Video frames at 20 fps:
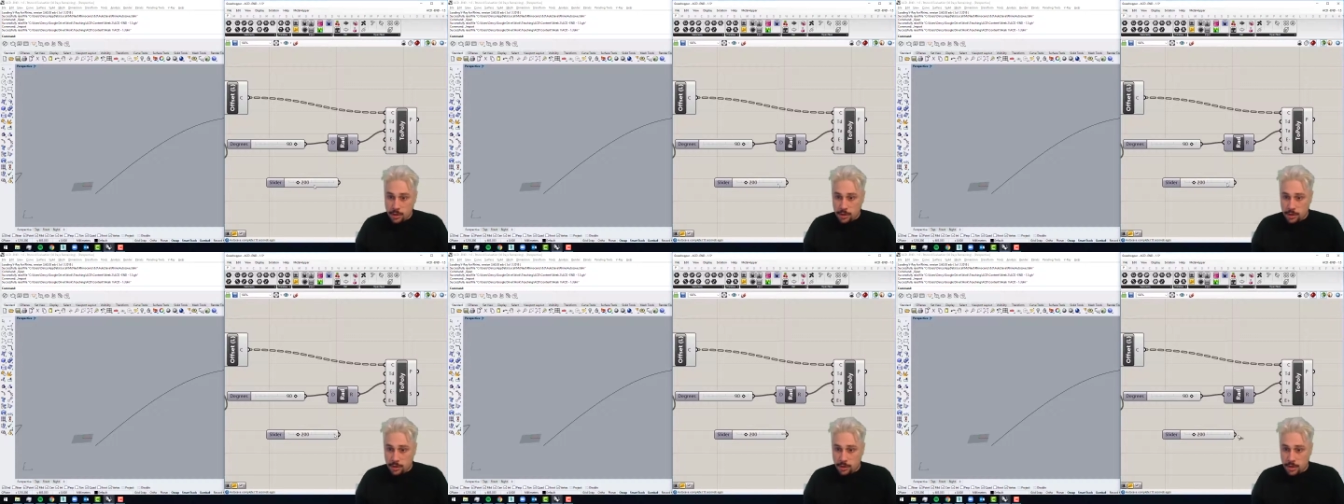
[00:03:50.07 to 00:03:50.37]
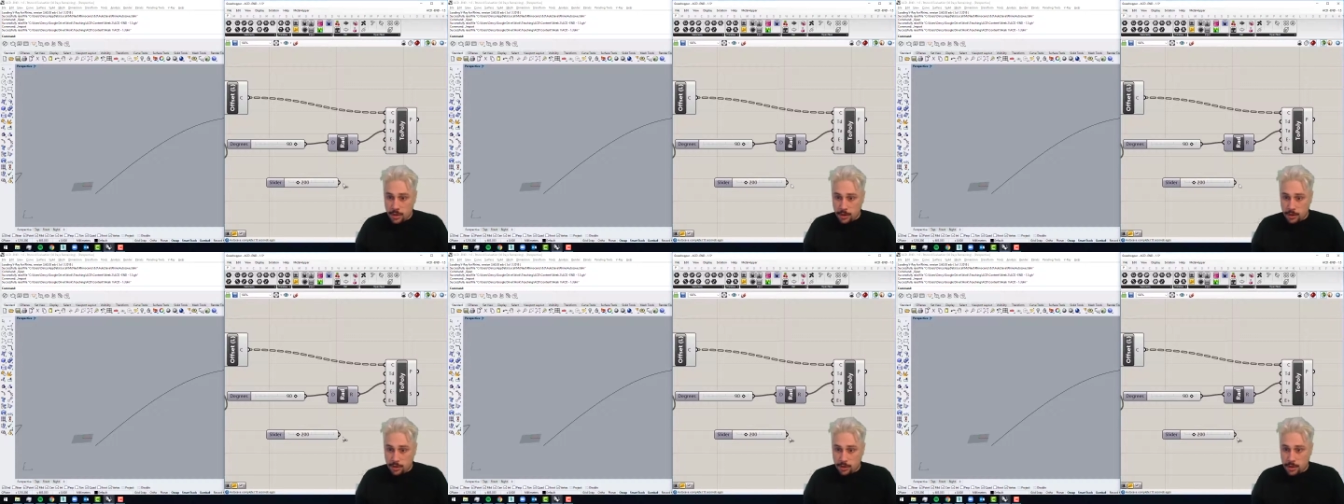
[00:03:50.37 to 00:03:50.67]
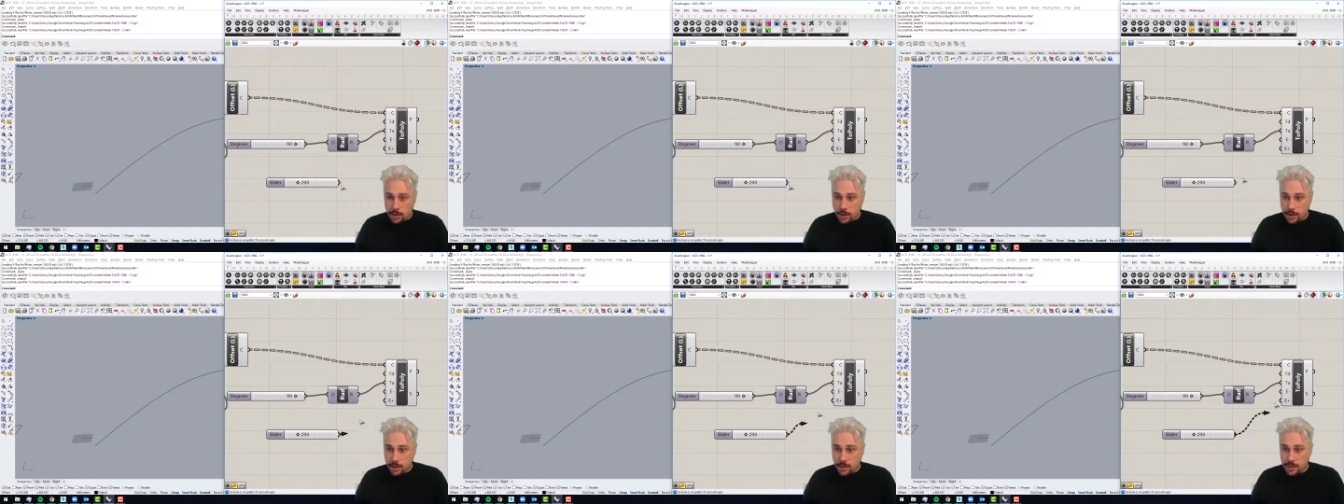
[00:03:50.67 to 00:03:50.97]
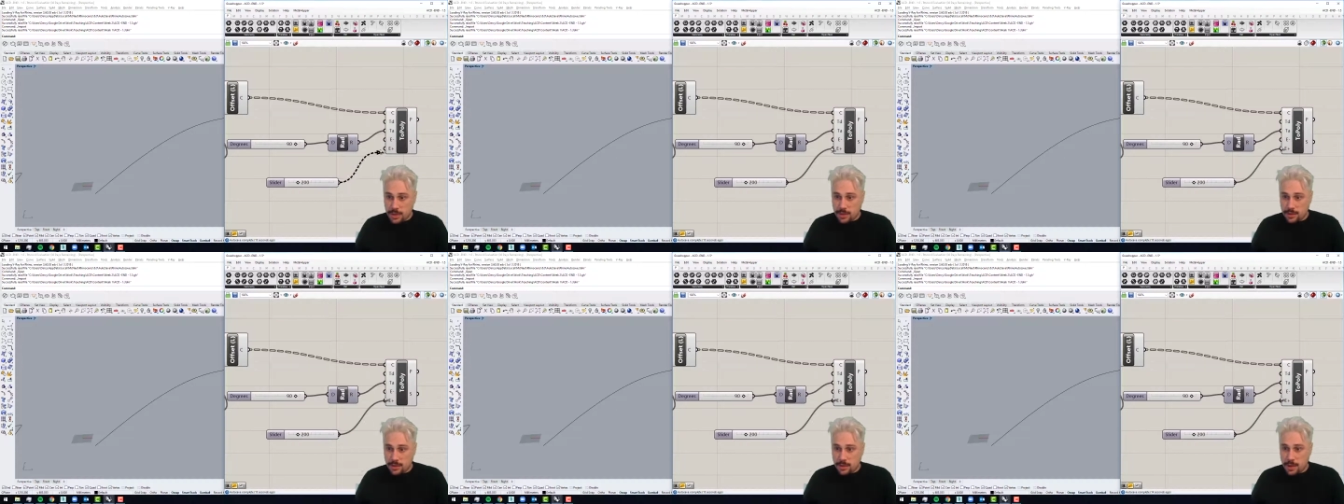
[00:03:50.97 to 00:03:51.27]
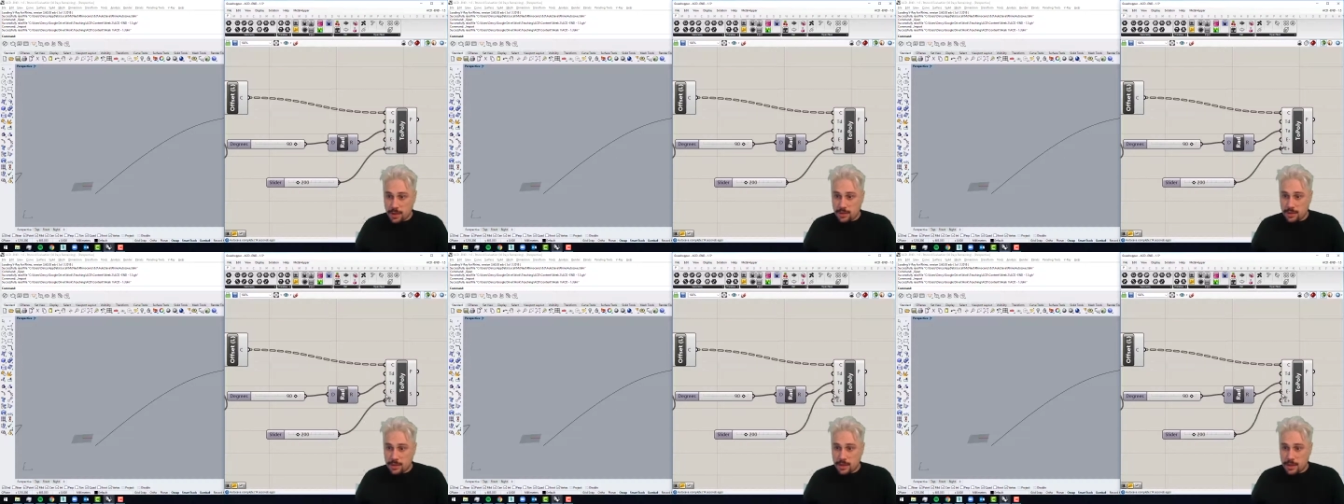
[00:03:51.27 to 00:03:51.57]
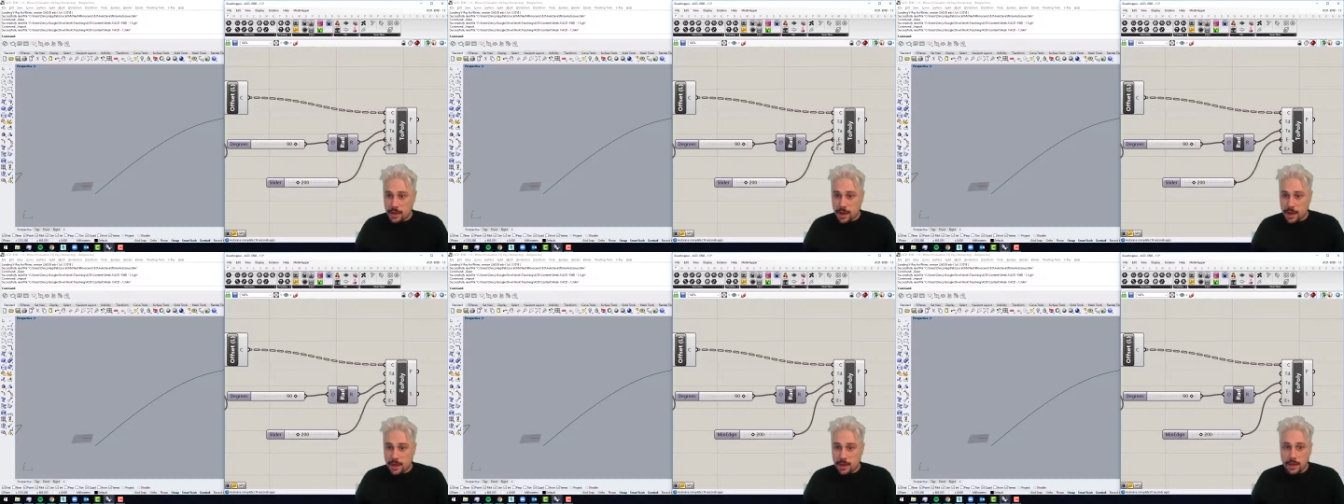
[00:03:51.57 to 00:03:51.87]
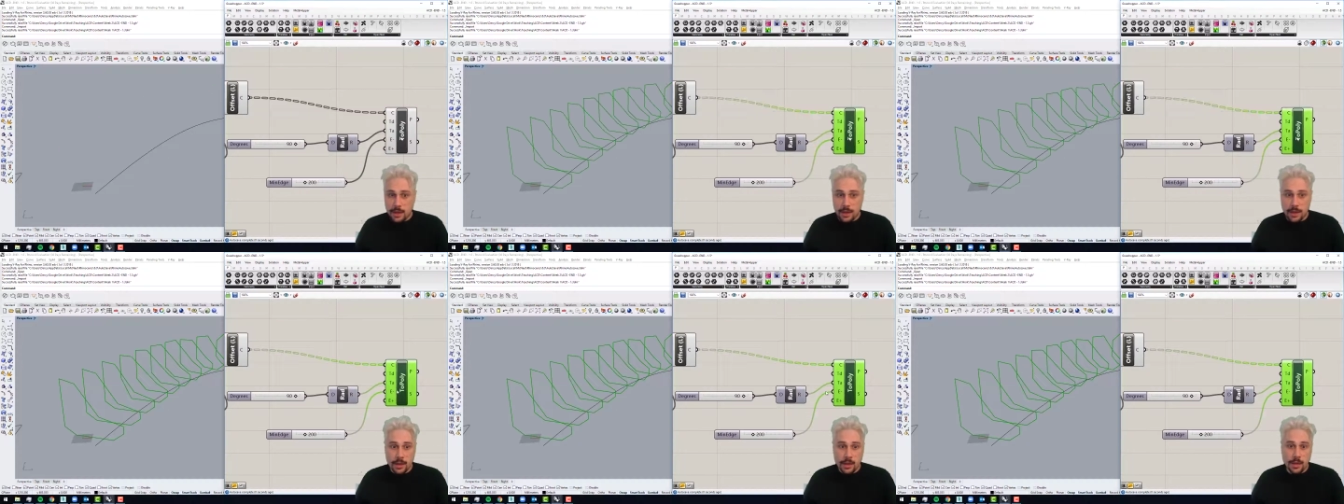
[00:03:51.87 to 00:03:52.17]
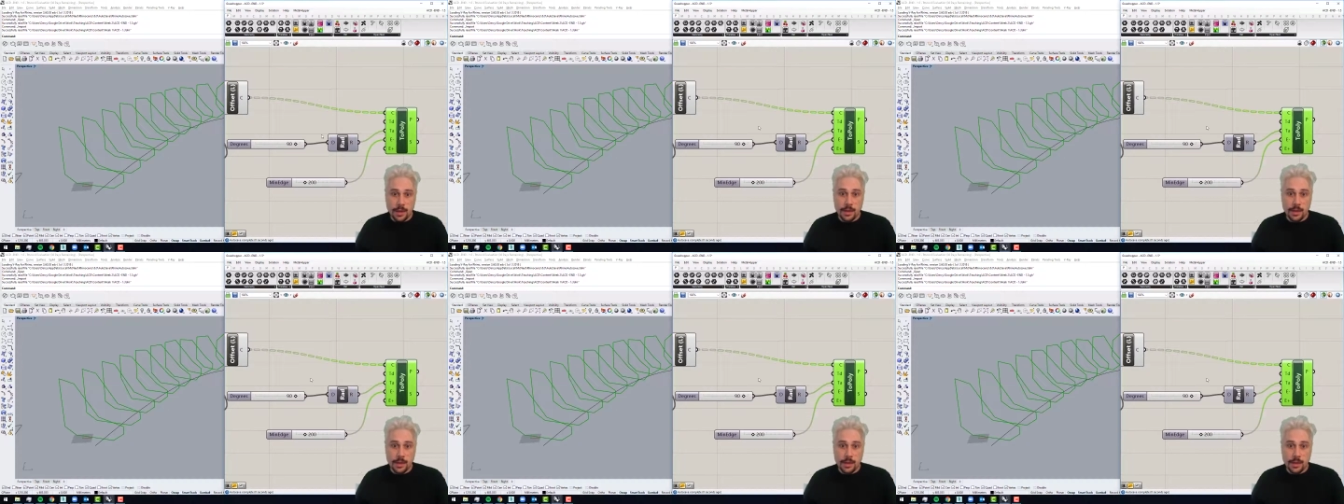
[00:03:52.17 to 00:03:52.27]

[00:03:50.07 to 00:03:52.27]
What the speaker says: 200. See what that looks like.